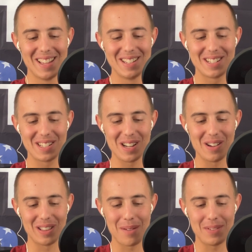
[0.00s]

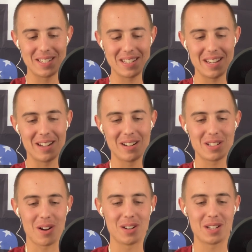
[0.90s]
So let me see here.
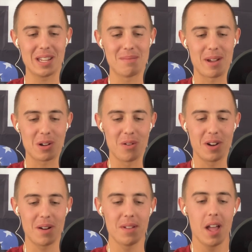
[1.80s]
Sorry, just getting back over
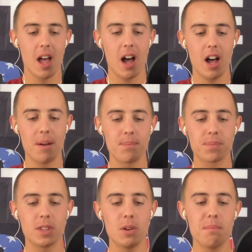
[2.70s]
here.
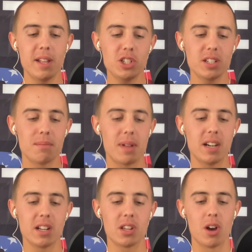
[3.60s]
You mentioned a
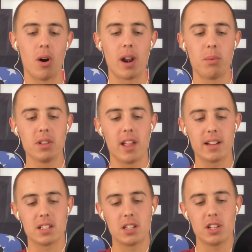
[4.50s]
minute ago, and I would
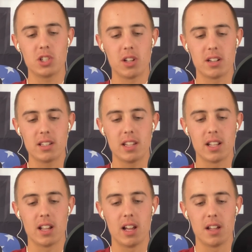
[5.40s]
like to touch on it
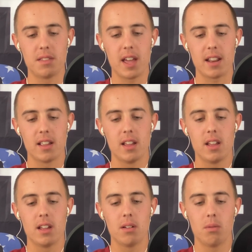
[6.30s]
again, that
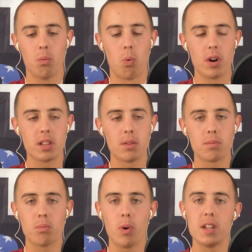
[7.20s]
one of
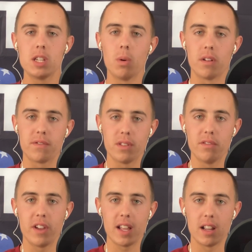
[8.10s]
the ways you want
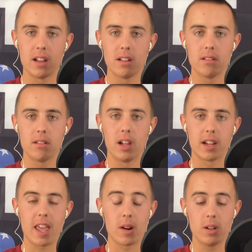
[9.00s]
Fluvanna
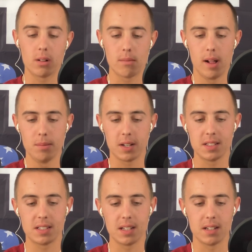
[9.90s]
County Young
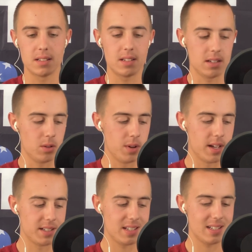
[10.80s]
Republicans
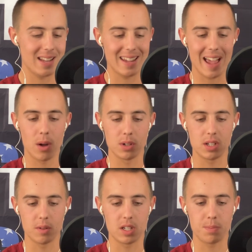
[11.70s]
to stick out,
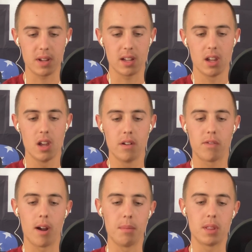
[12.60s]
so to speak,
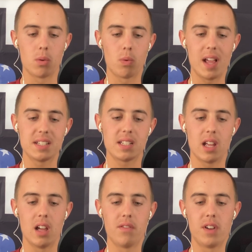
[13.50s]
from the rest
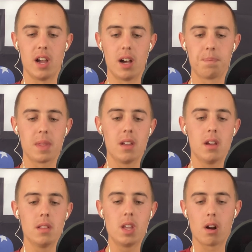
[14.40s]
of
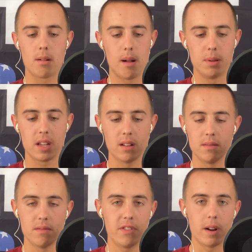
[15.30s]
the Young
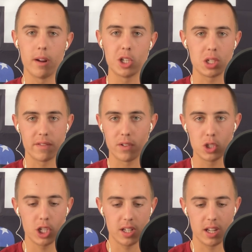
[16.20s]
Republican Federation of
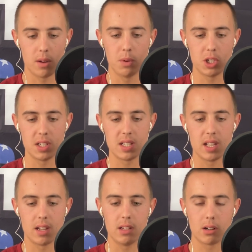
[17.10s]
Virginia, which is
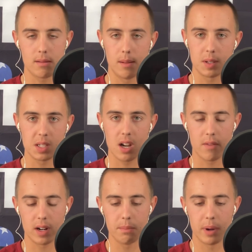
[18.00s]
the Young Republicans'
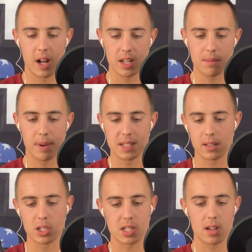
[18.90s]
governing body,
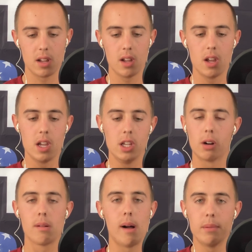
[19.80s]
basically just
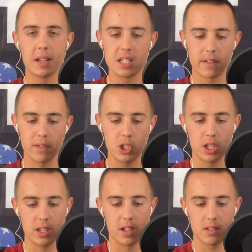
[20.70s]
Young Republicans of
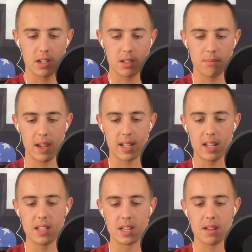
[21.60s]
Virginia, to make it
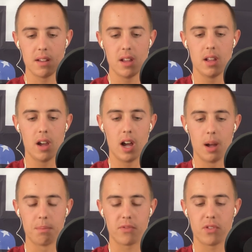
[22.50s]
easy
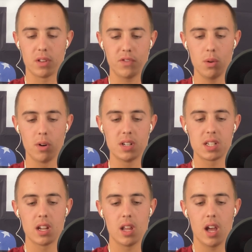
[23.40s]
for the viewers.